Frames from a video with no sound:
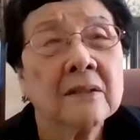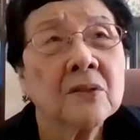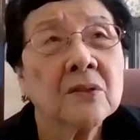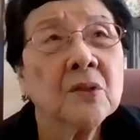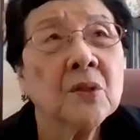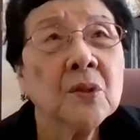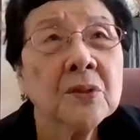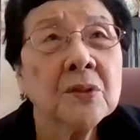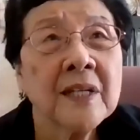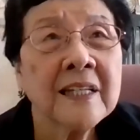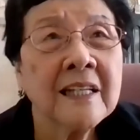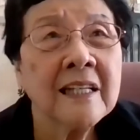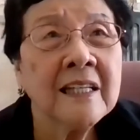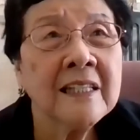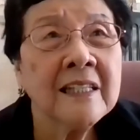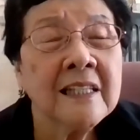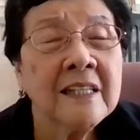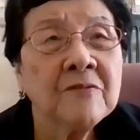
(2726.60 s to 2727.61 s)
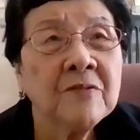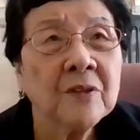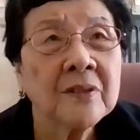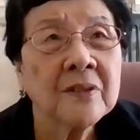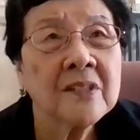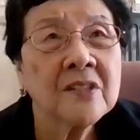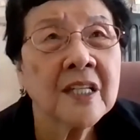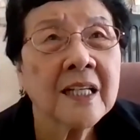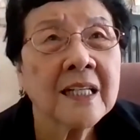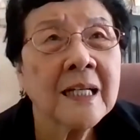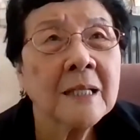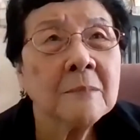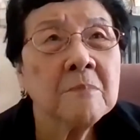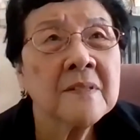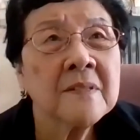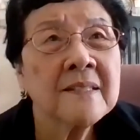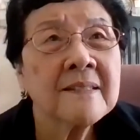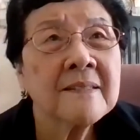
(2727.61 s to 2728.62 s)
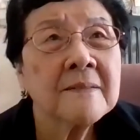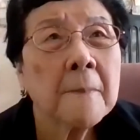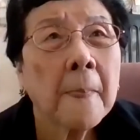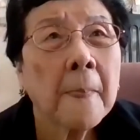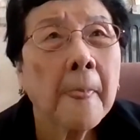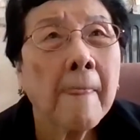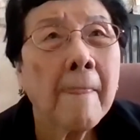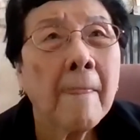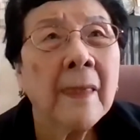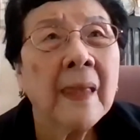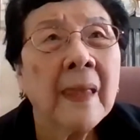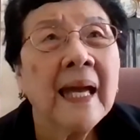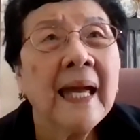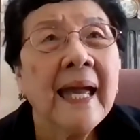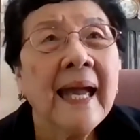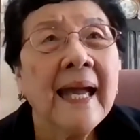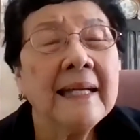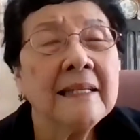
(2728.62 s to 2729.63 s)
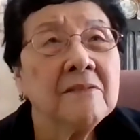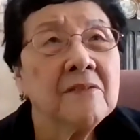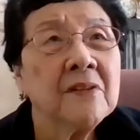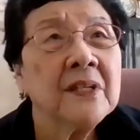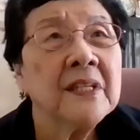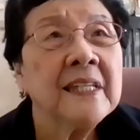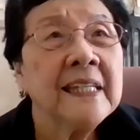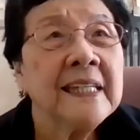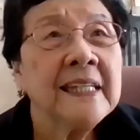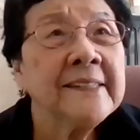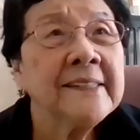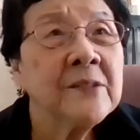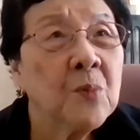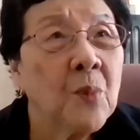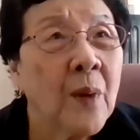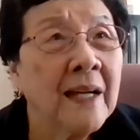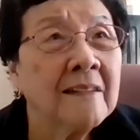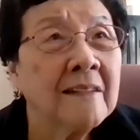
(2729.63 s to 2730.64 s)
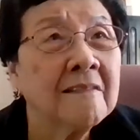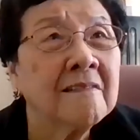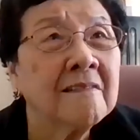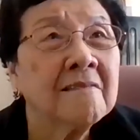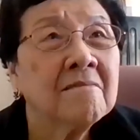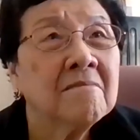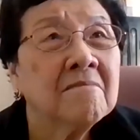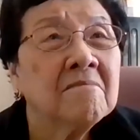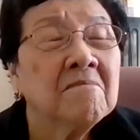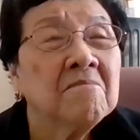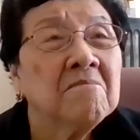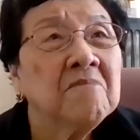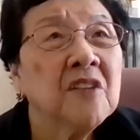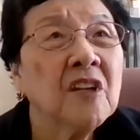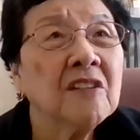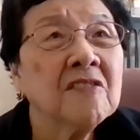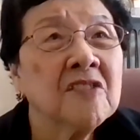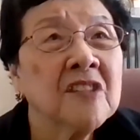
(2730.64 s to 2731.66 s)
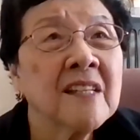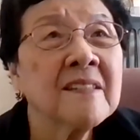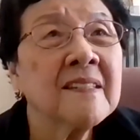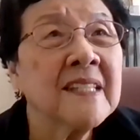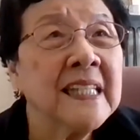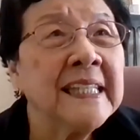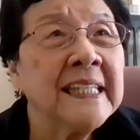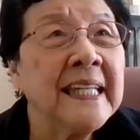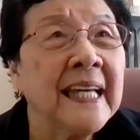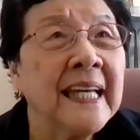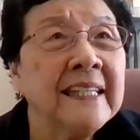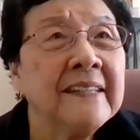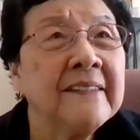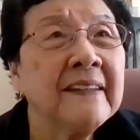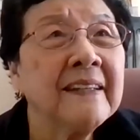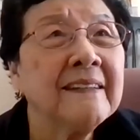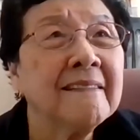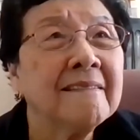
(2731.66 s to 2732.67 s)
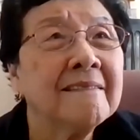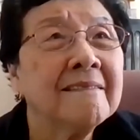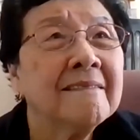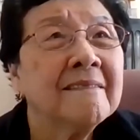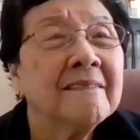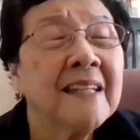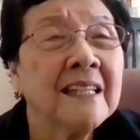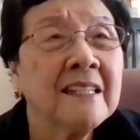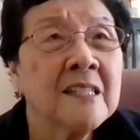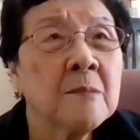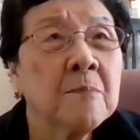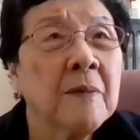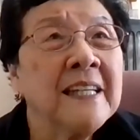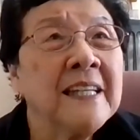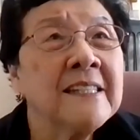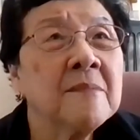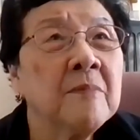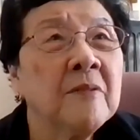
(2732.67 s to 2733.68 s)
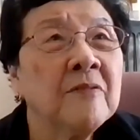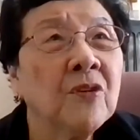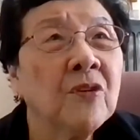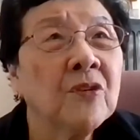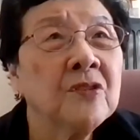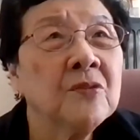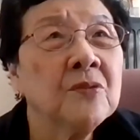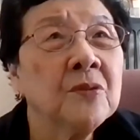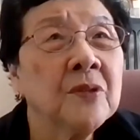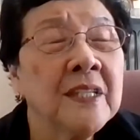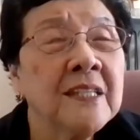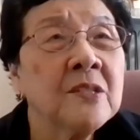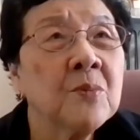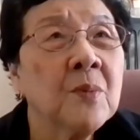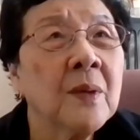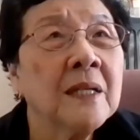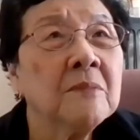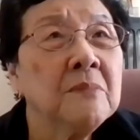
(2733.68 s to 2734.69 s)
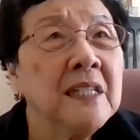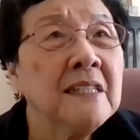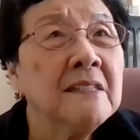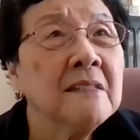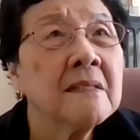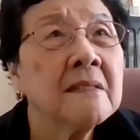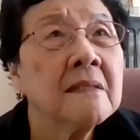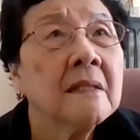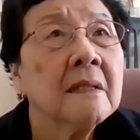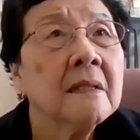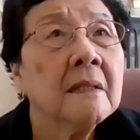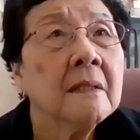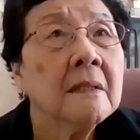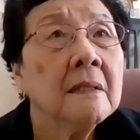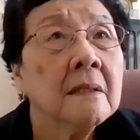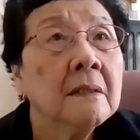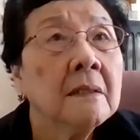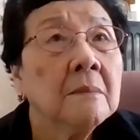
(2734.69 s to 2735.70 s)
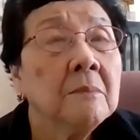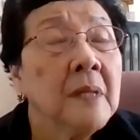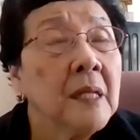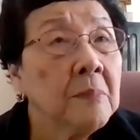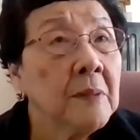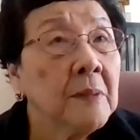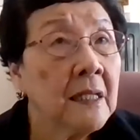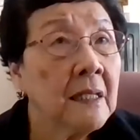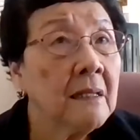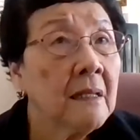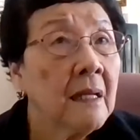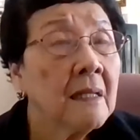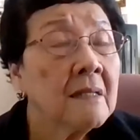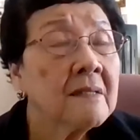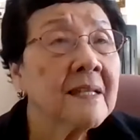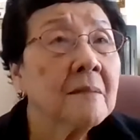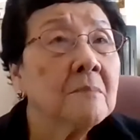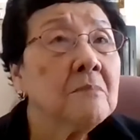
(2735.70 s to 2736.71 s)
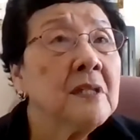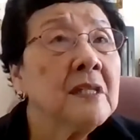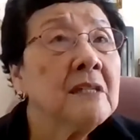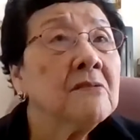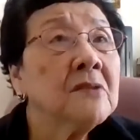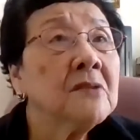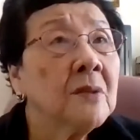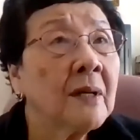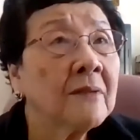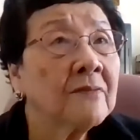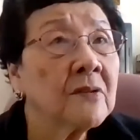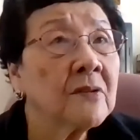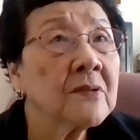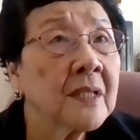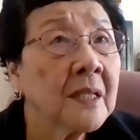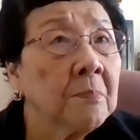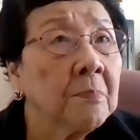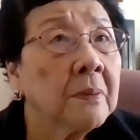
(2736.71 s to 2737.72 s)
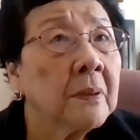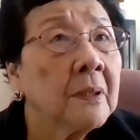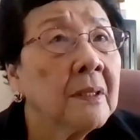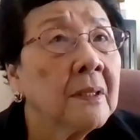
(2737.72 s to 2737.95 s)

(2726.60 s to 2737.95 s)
go regularly for the checkups, and eat well. Not just eat anything that is placed before you. Eat well means maybe some meals you have to skip,